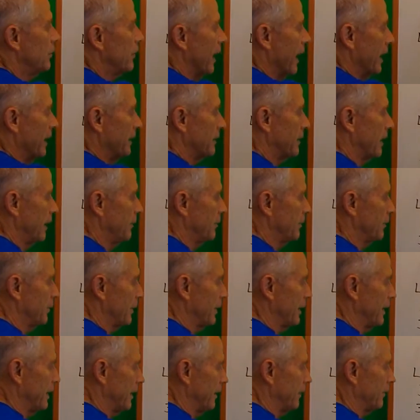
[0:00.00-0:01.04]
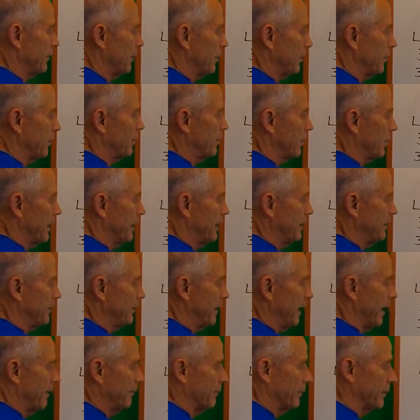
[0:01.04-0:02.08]
9 times 3 gives us
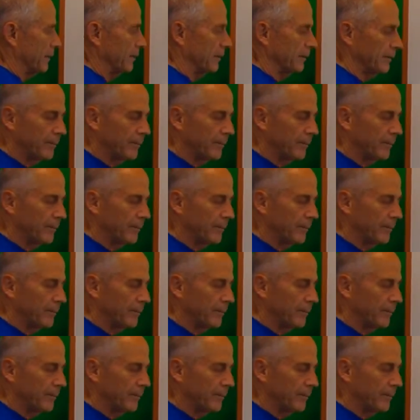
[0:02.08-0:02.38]
27.